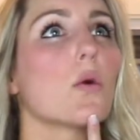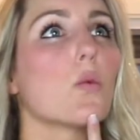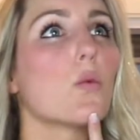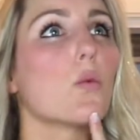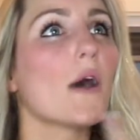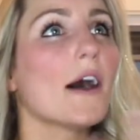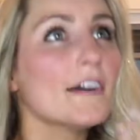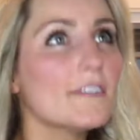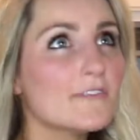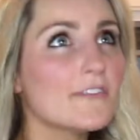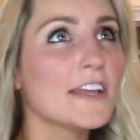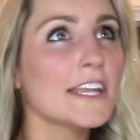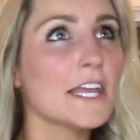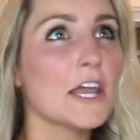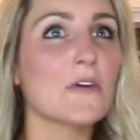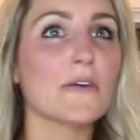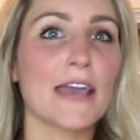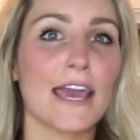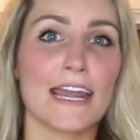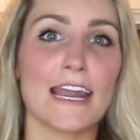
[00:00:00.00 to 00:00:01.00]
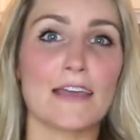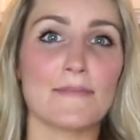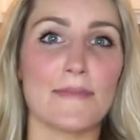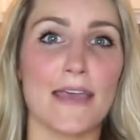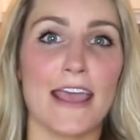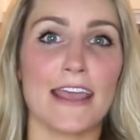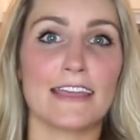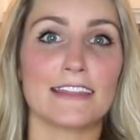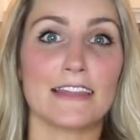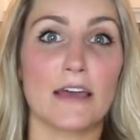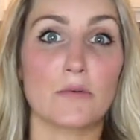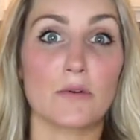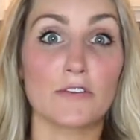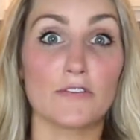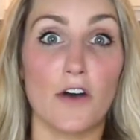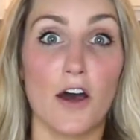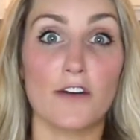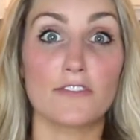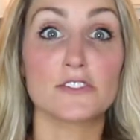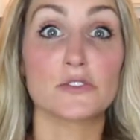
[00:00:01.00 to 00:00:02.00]
what video can I make that
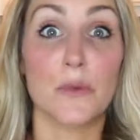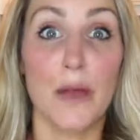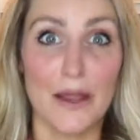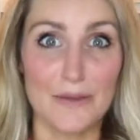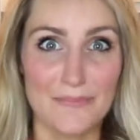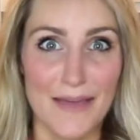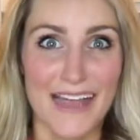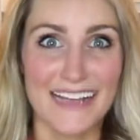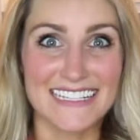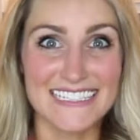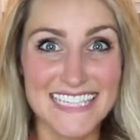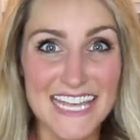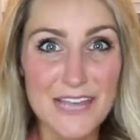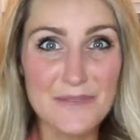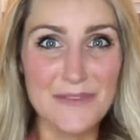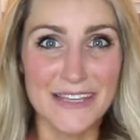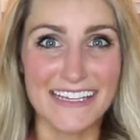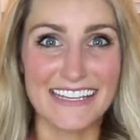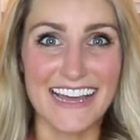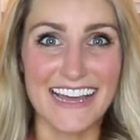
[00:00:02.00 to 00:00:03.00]
revolves around macadamia